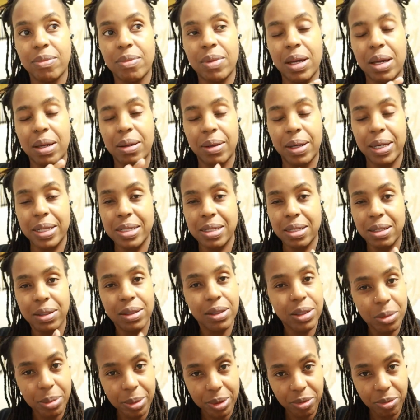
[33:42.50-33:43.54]
I did a
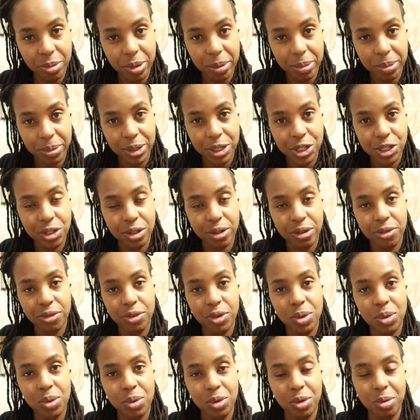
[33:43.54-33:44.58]
little bit of preparation of the
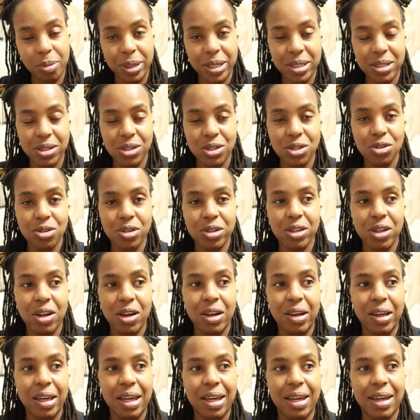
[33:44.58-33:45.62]
food with my
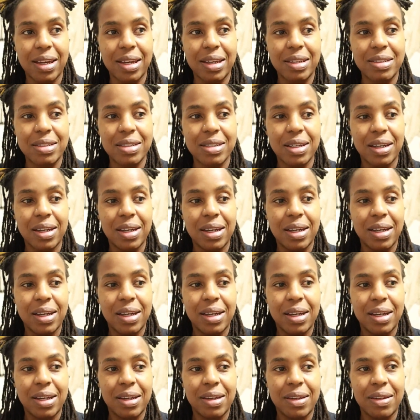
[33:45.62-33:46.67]
sister-in-law and
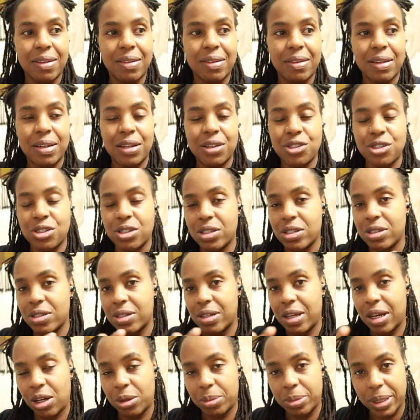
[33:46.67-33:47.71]
then just
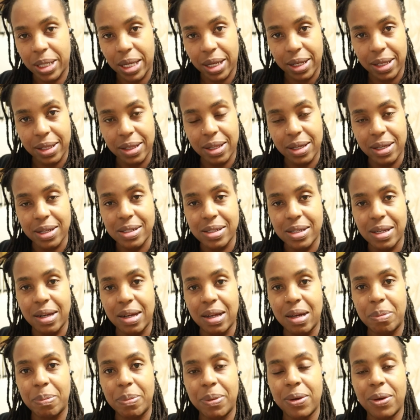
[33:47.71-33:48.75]
helped getting things set
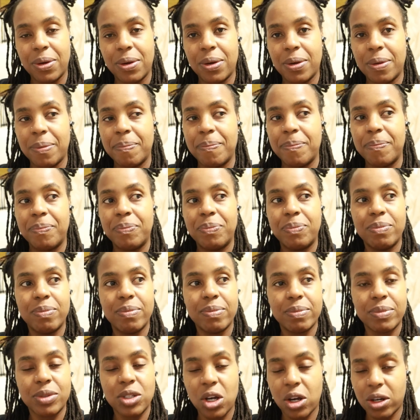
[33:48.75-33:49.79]
up,
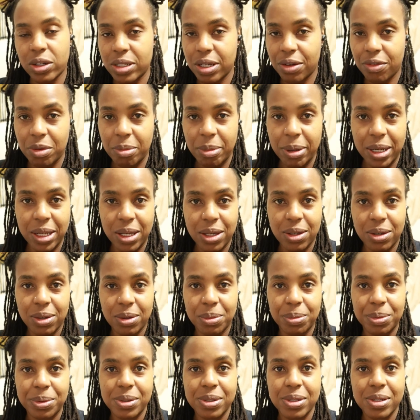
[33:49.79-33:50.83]
talked to everybody
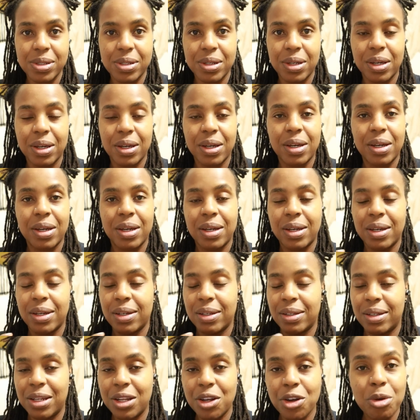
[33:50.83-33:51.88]
who was
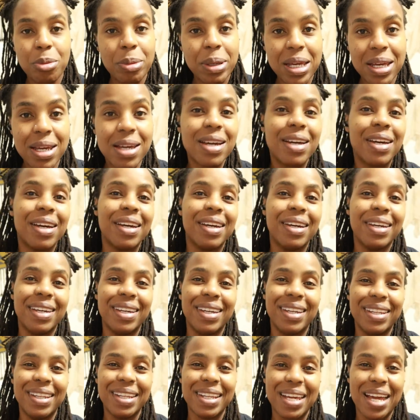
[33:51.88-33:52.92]
near me
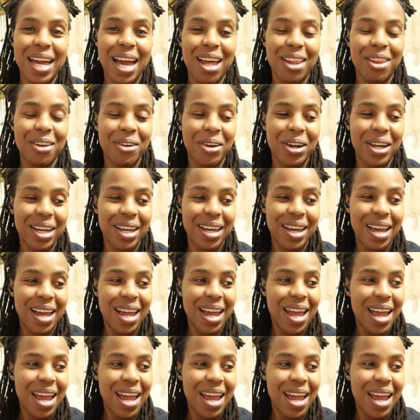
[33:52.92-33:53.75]
in the gathering,